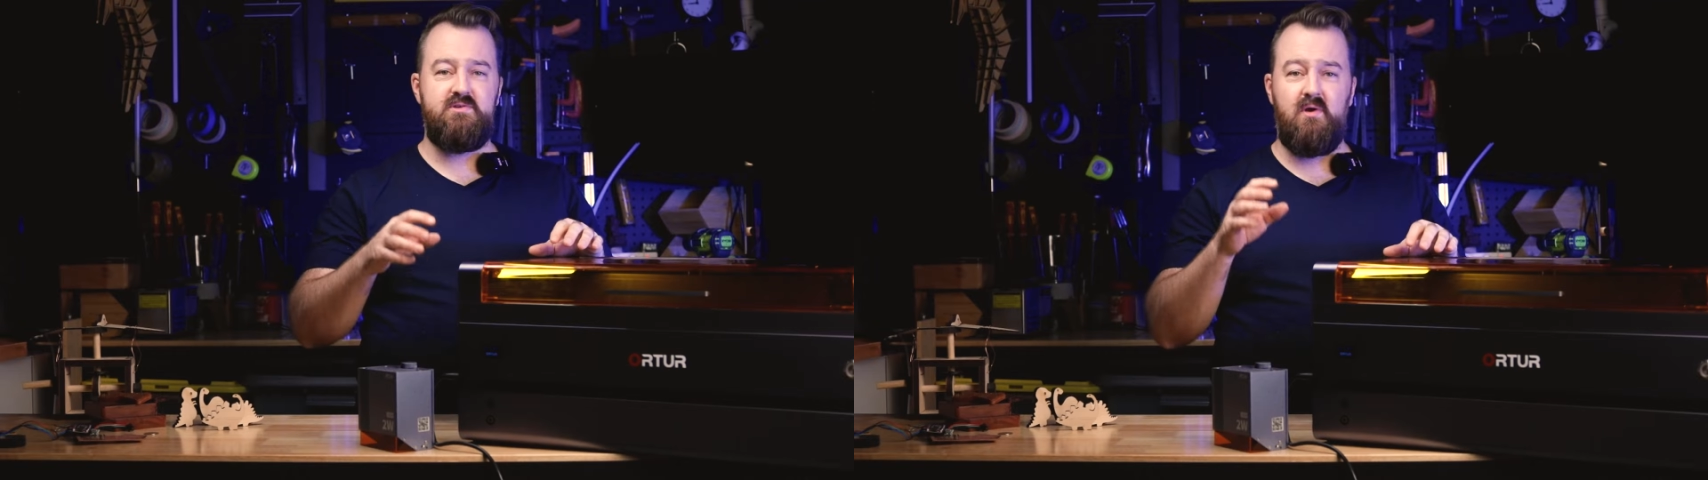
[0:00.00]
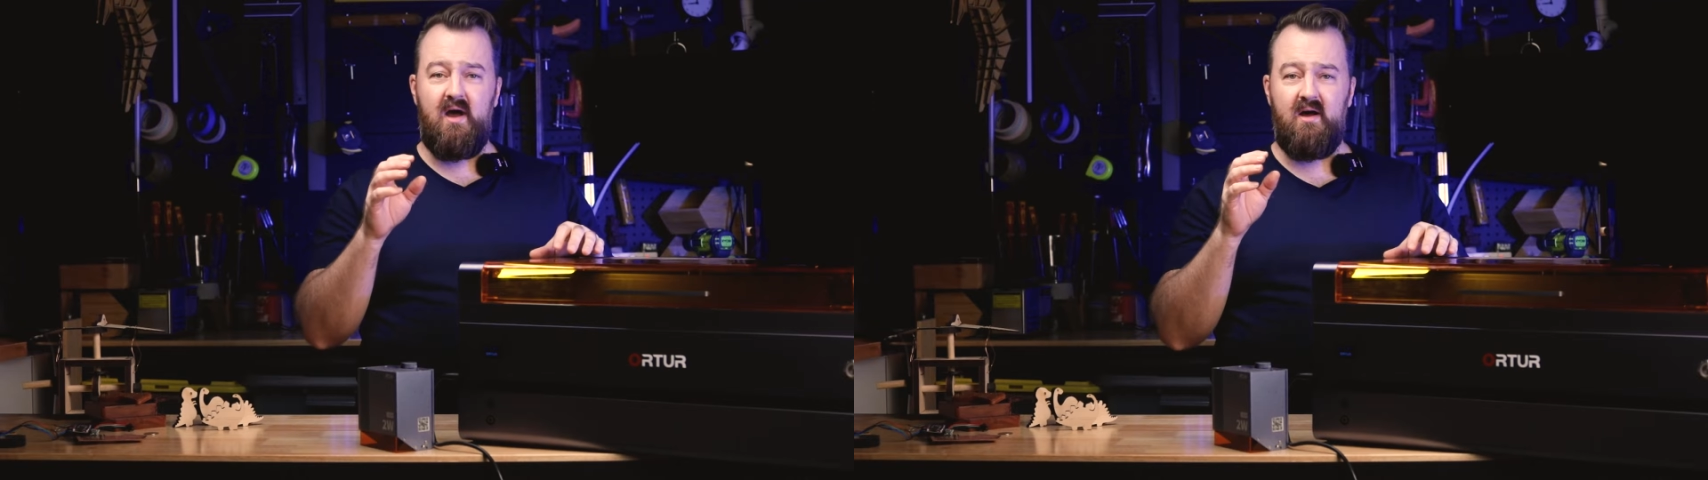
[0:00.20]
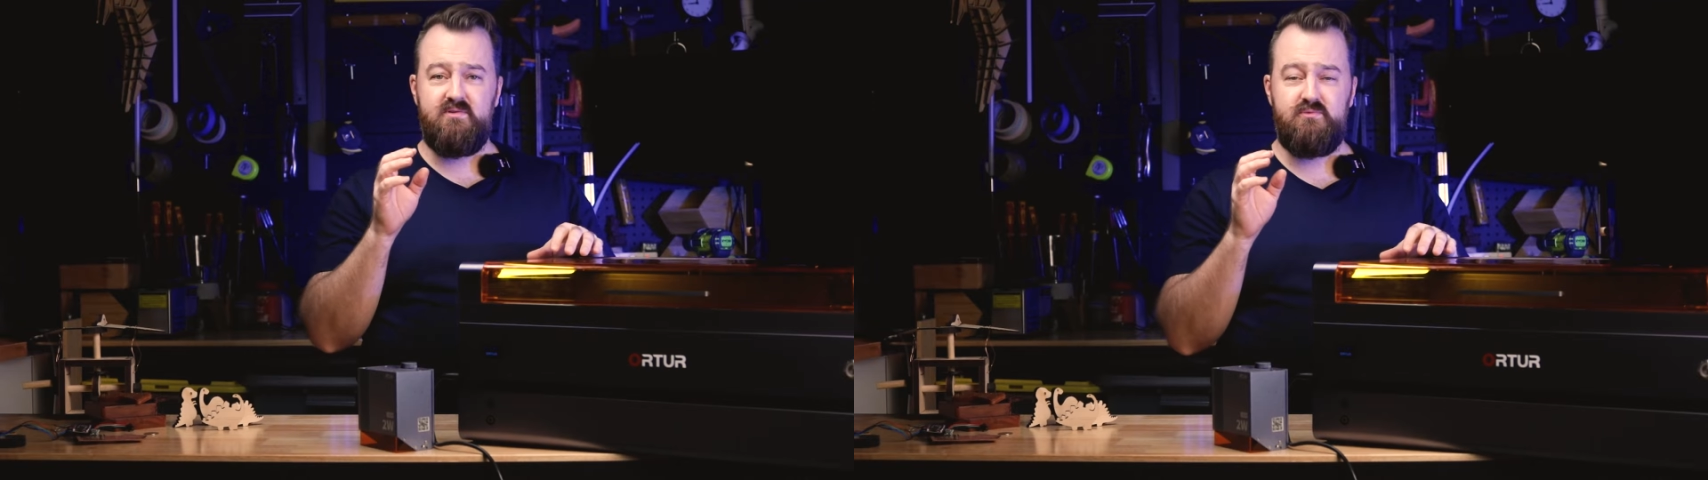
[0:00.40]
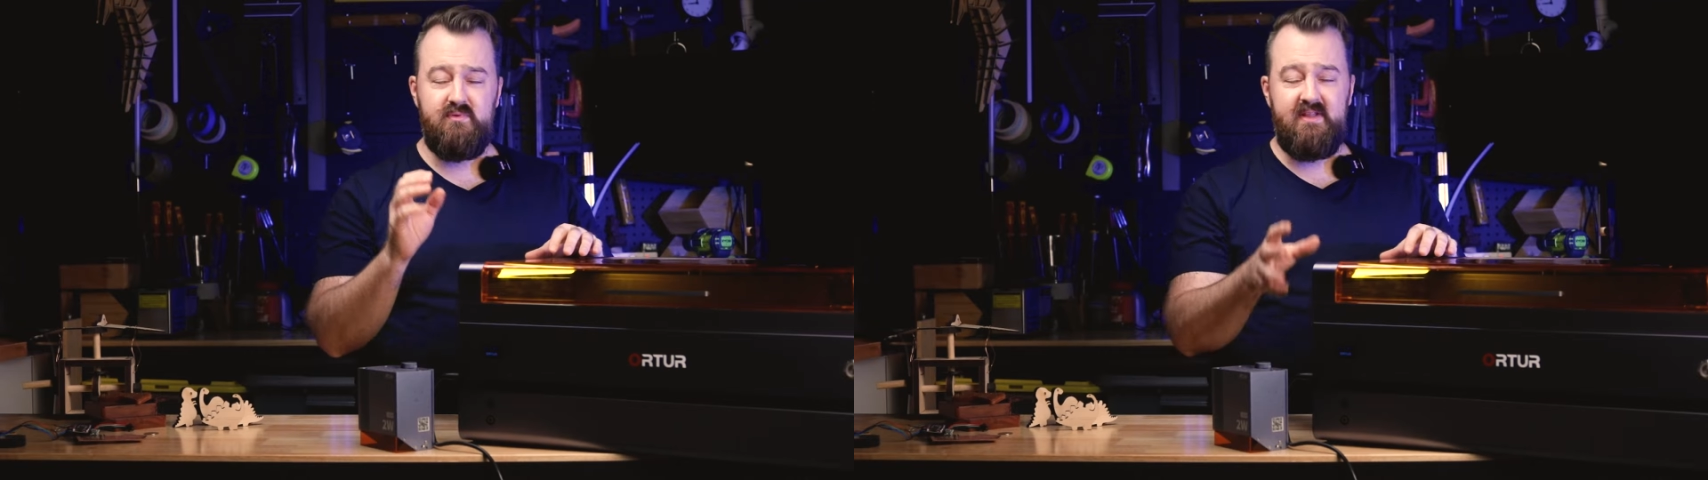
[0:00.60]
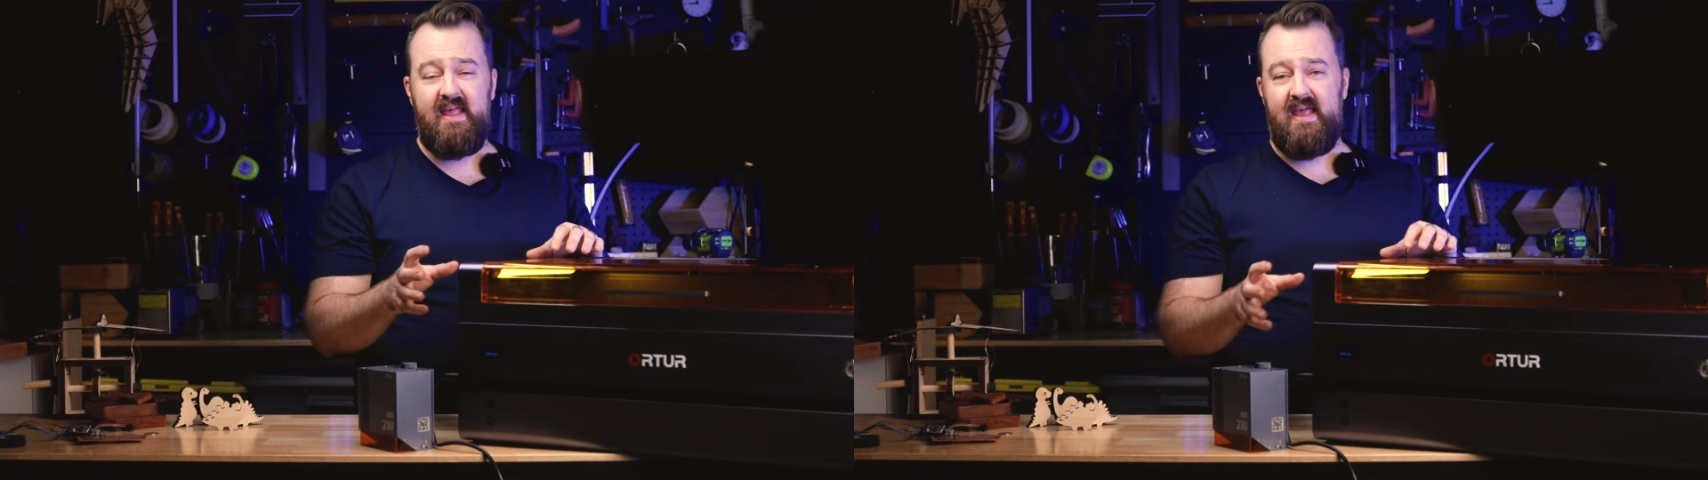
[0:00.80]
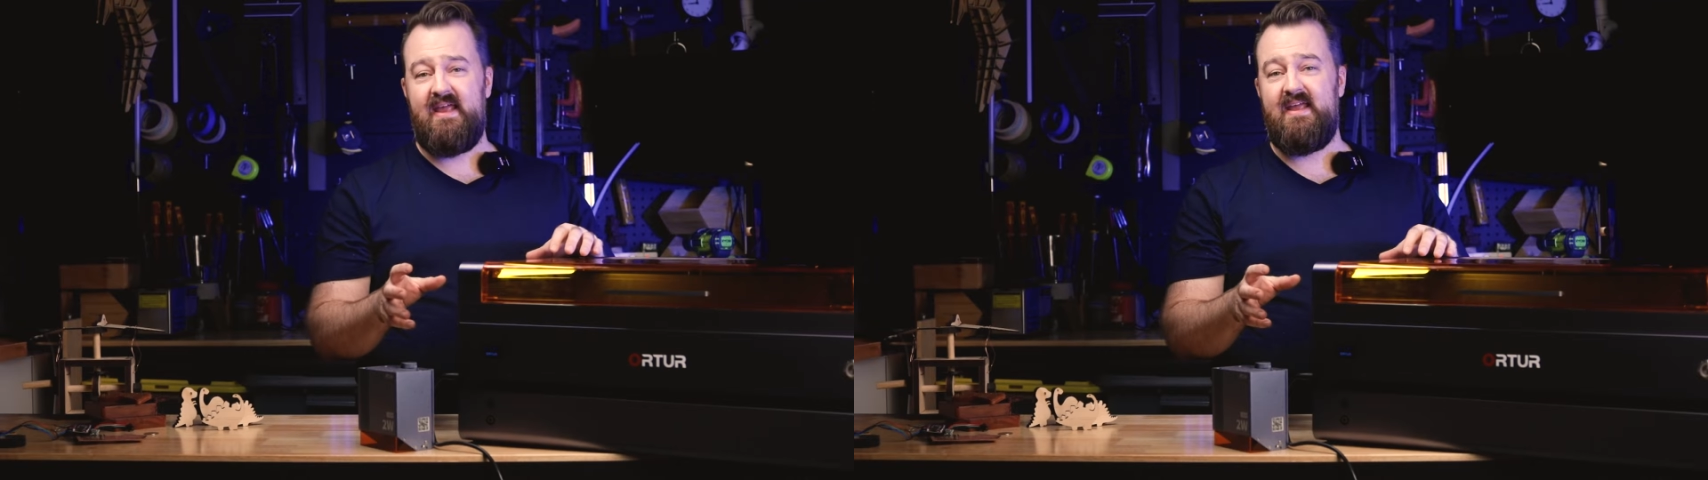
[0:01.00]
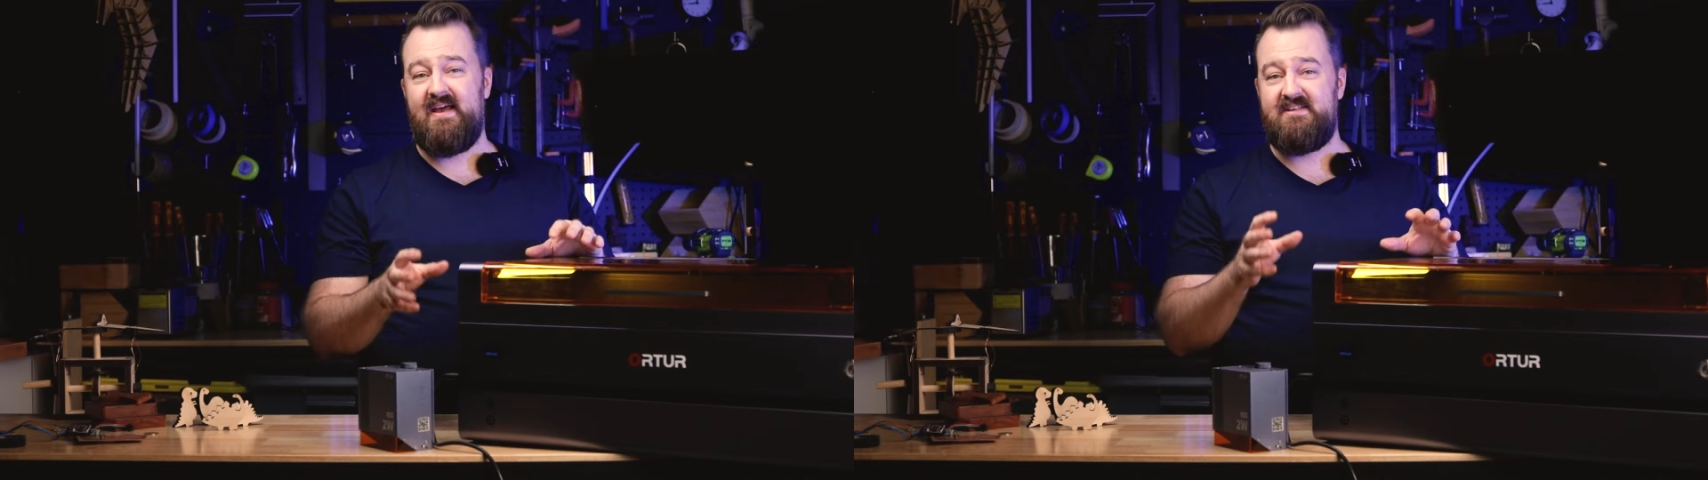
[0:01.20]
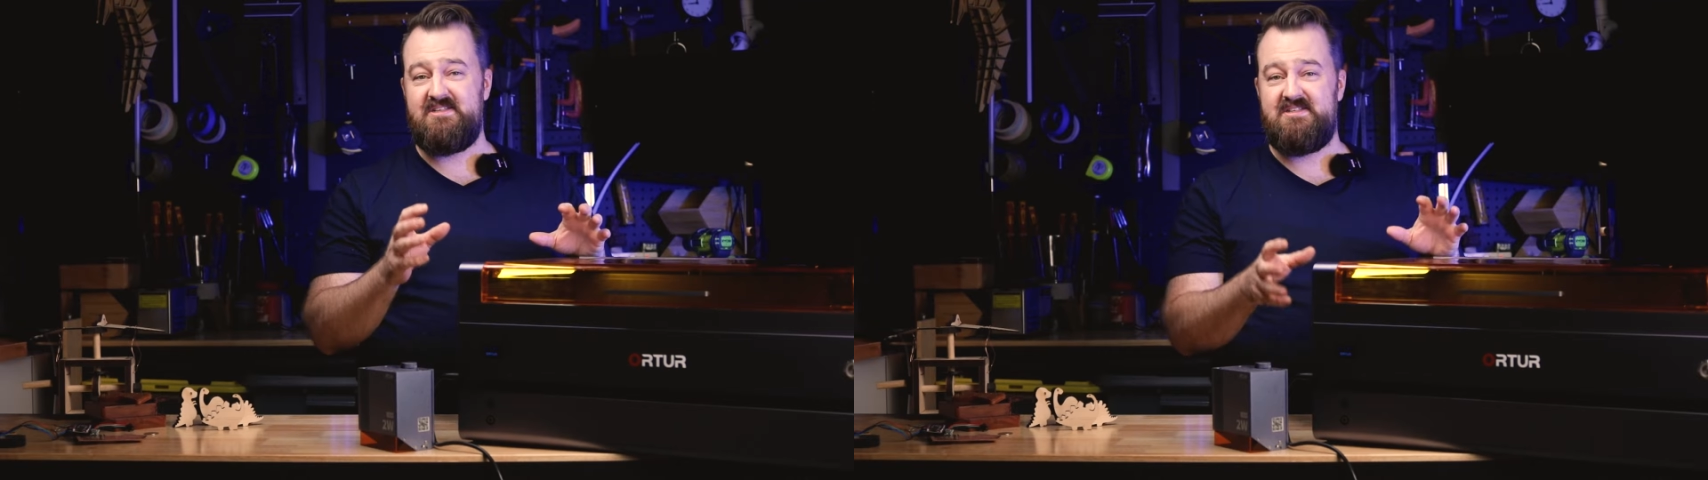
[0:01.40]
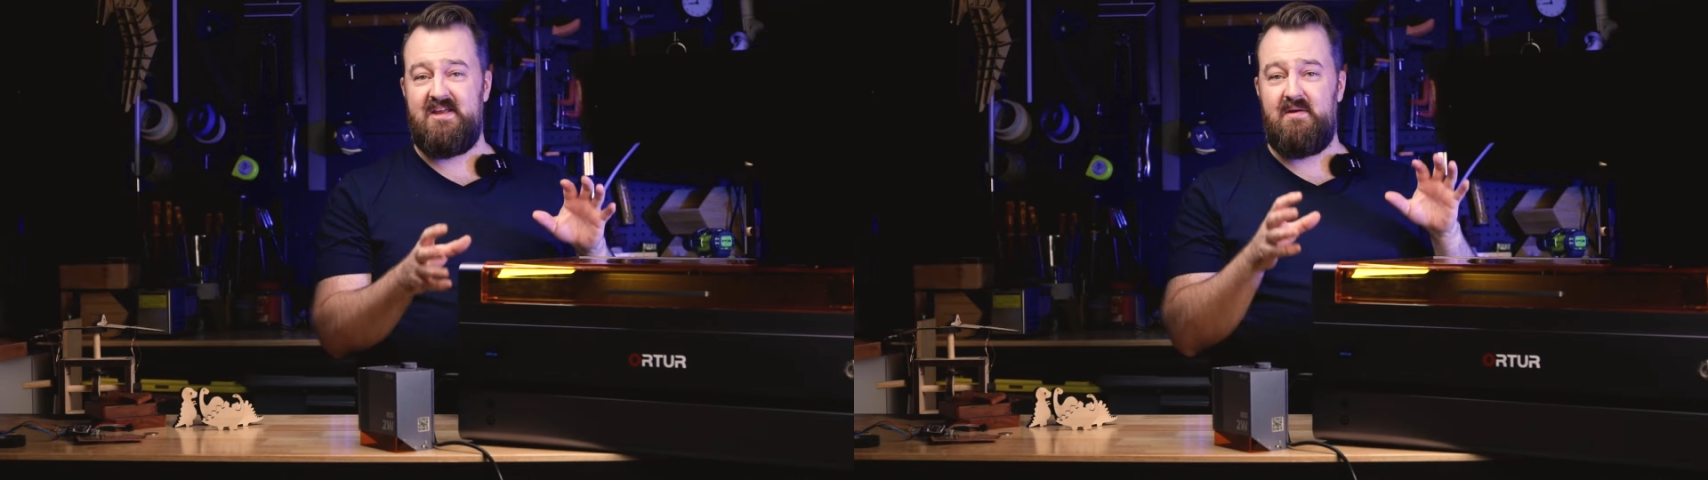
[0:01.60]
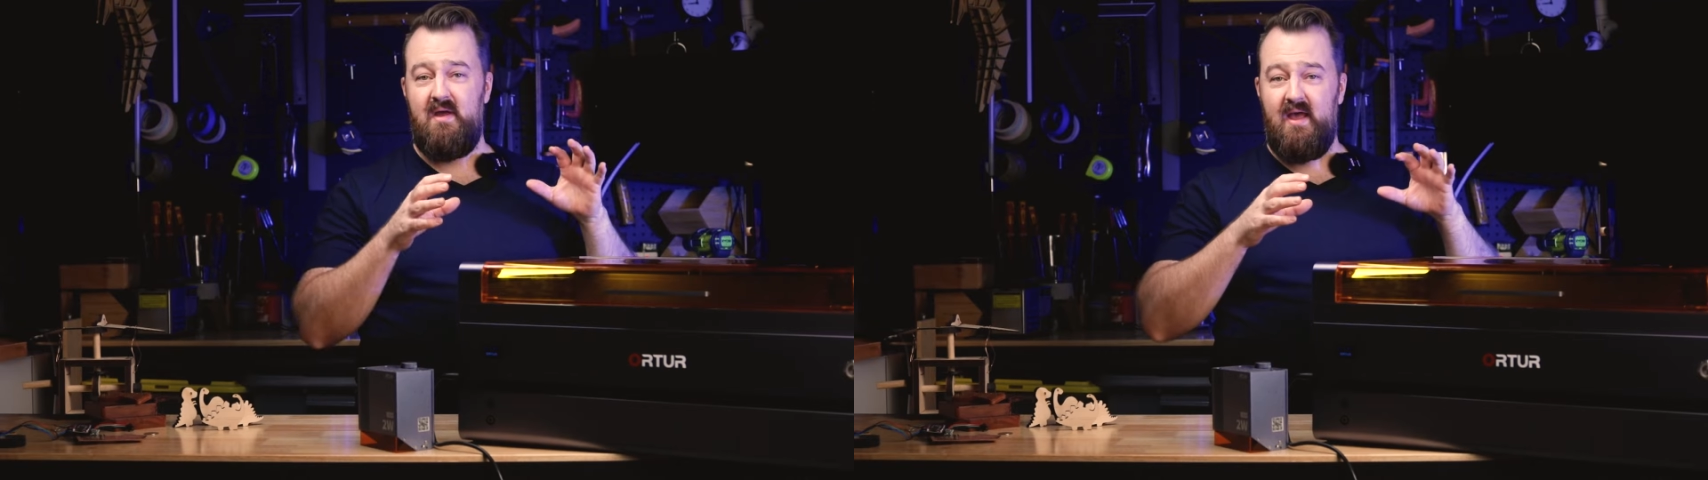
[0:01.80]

So I was really hanging out to see